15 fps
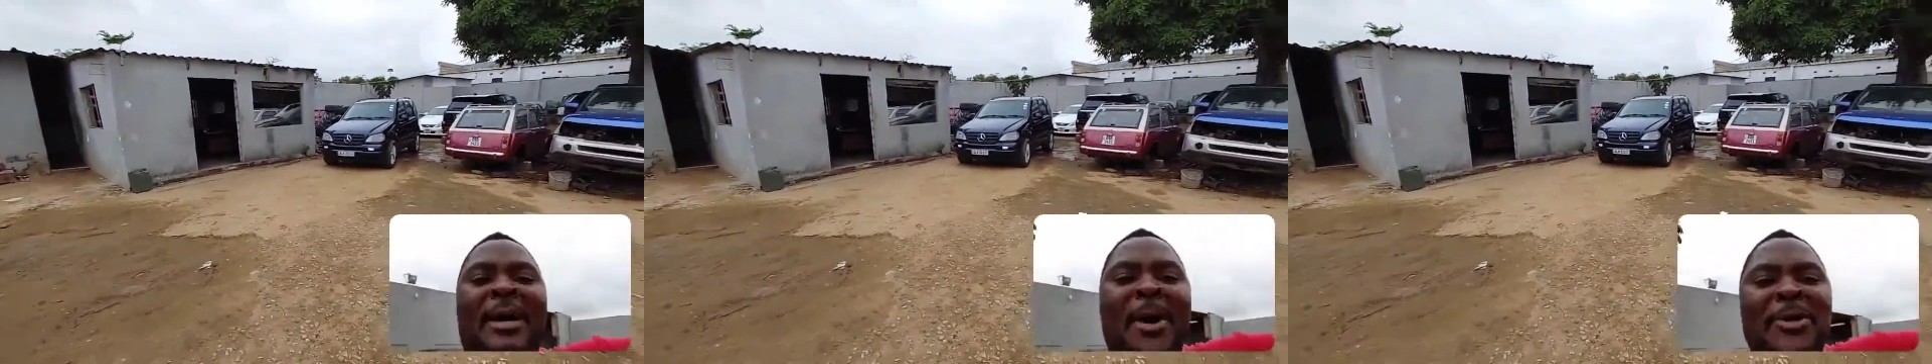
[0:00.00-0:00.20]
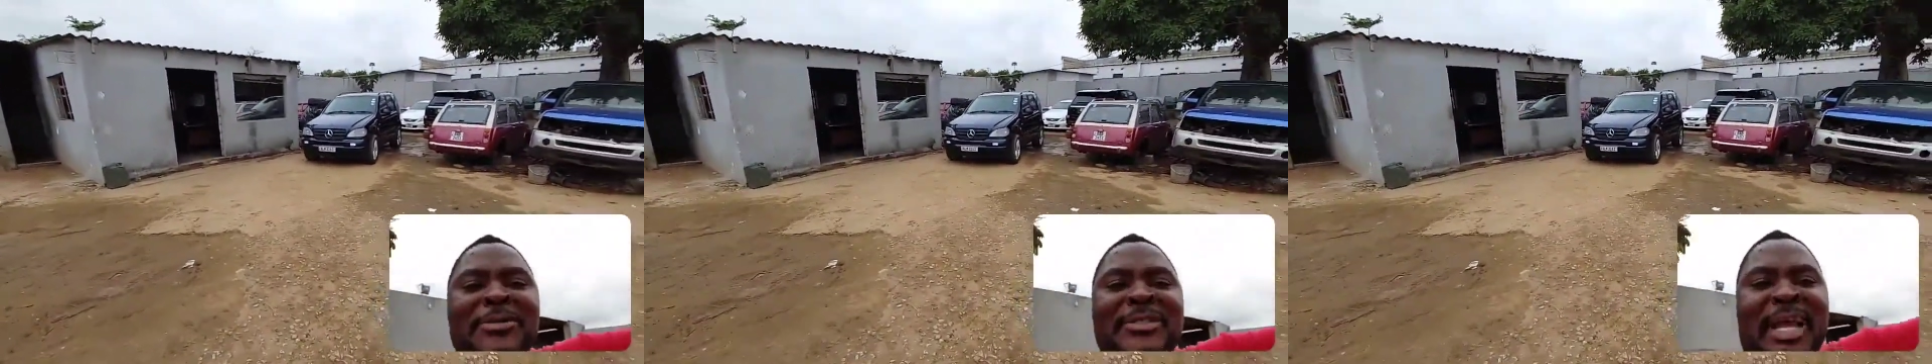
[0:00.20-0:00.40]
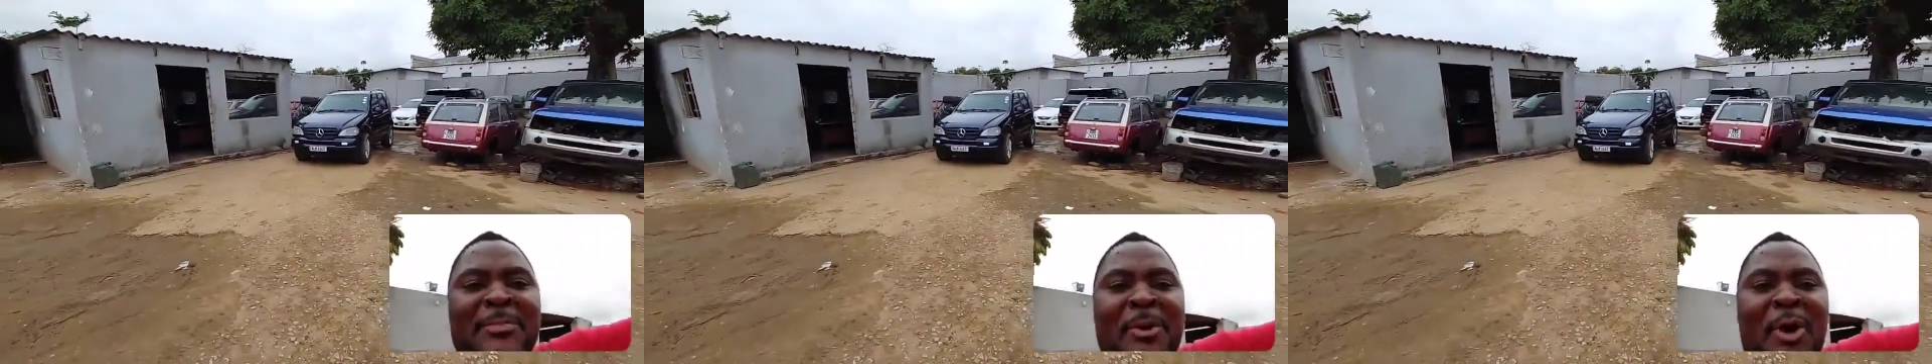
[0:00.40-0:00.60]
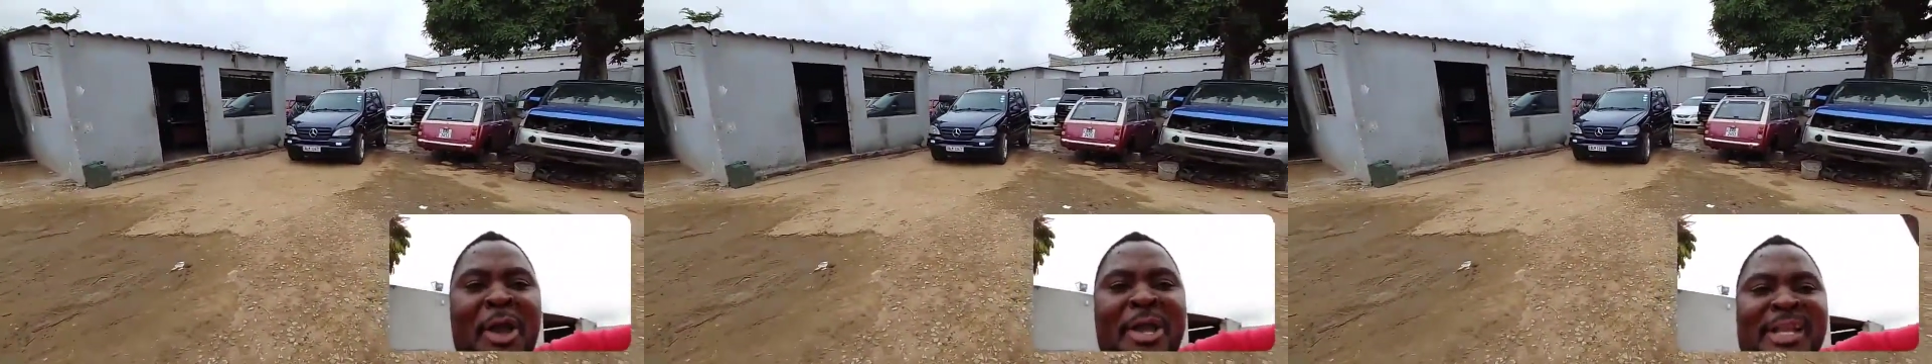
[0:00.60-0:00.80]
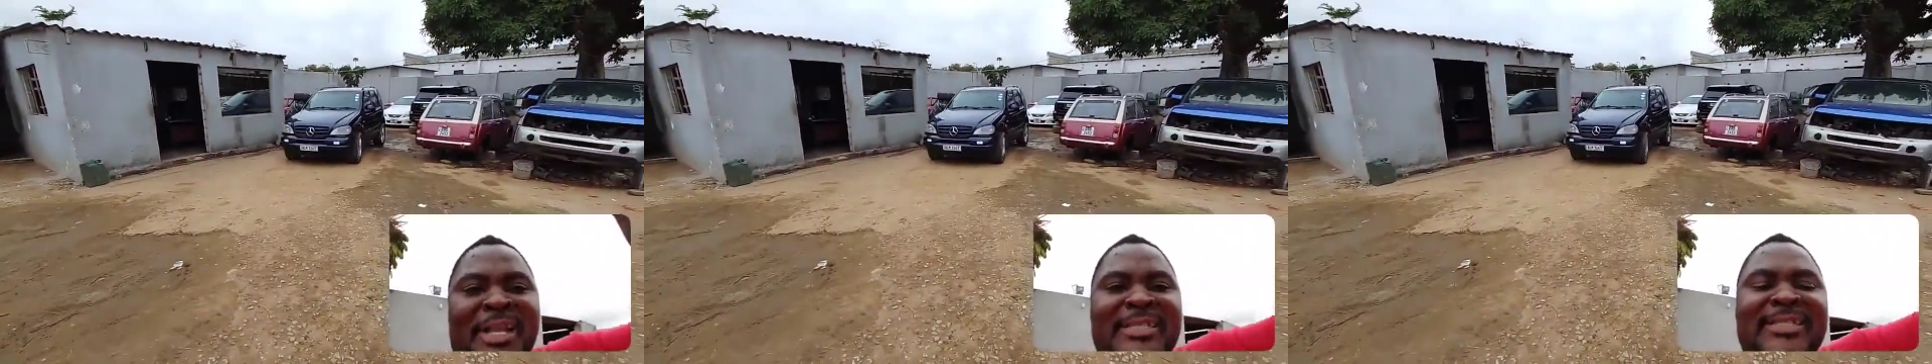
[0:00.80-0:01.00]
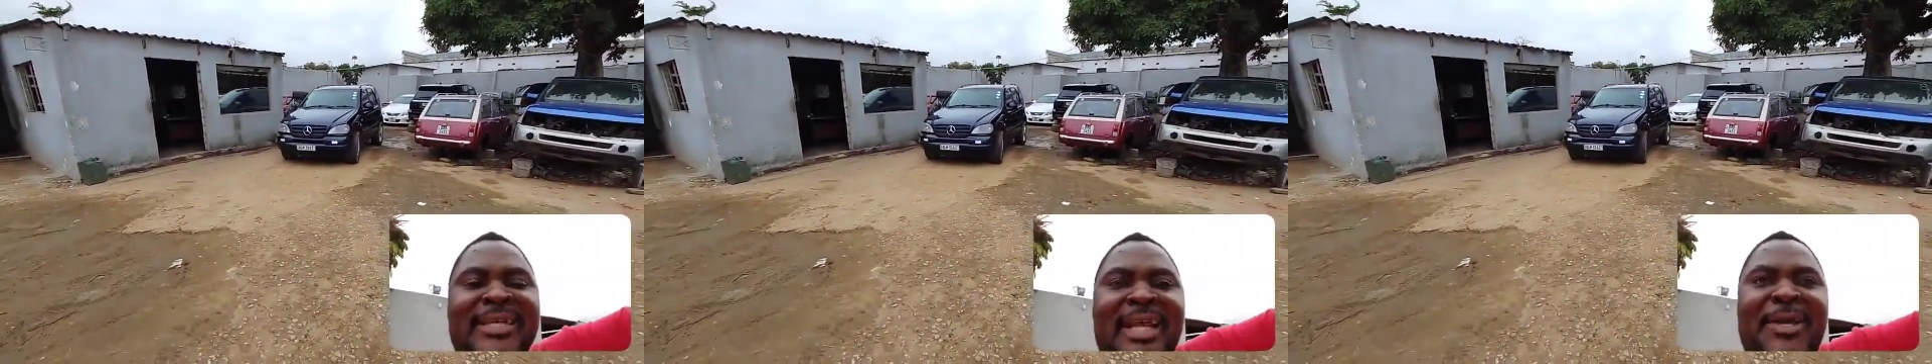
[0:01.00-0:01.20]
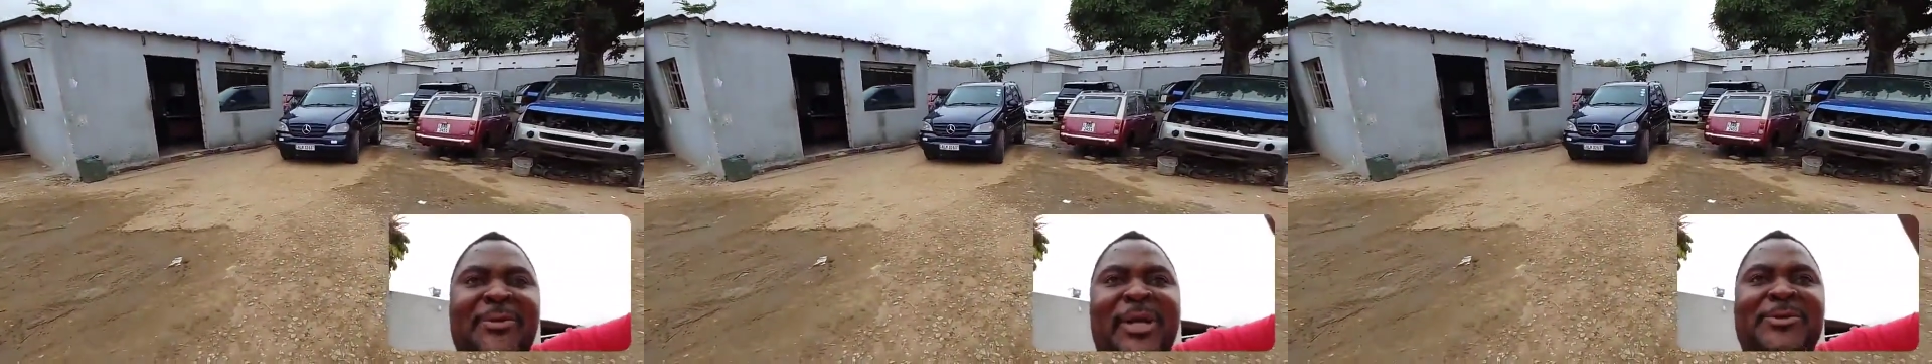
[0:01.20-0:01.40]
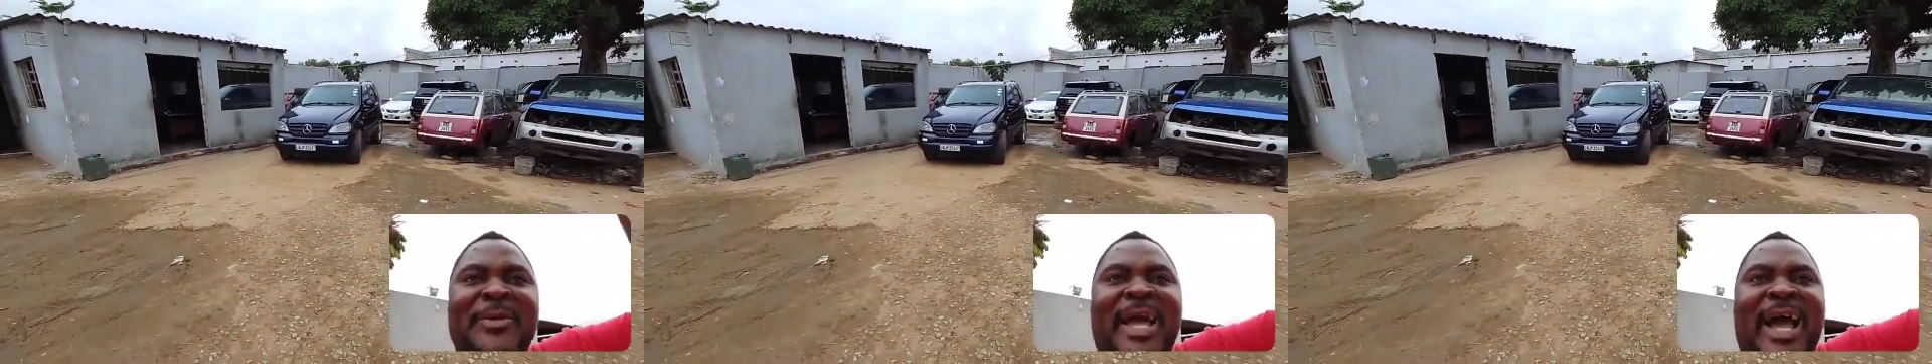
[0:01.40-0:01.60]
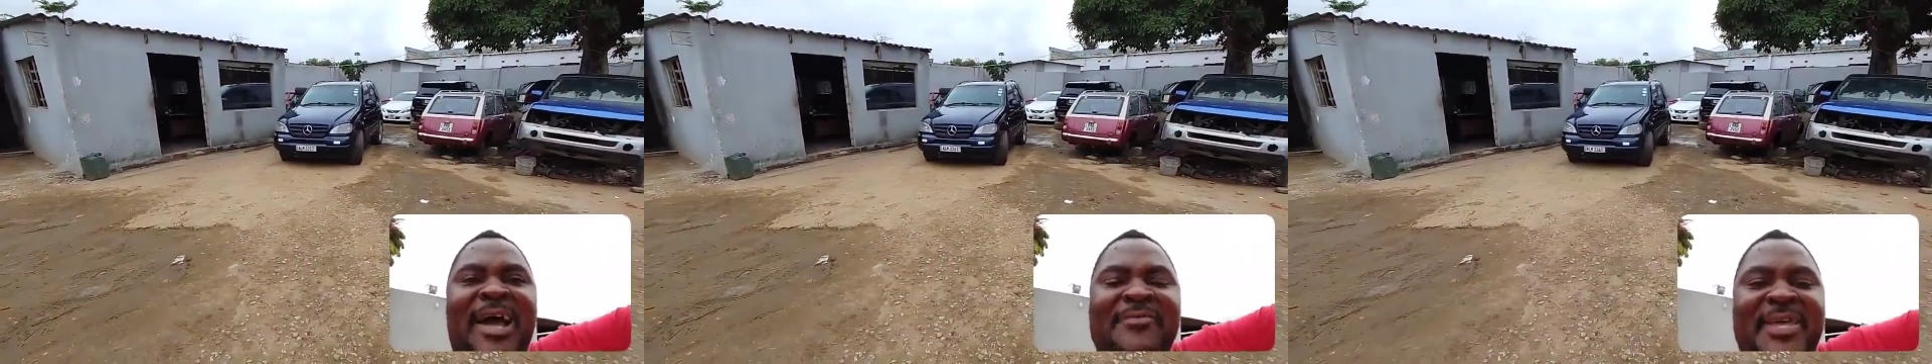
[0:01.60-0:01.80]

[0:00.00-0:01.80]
on, son boy. Let's see what we have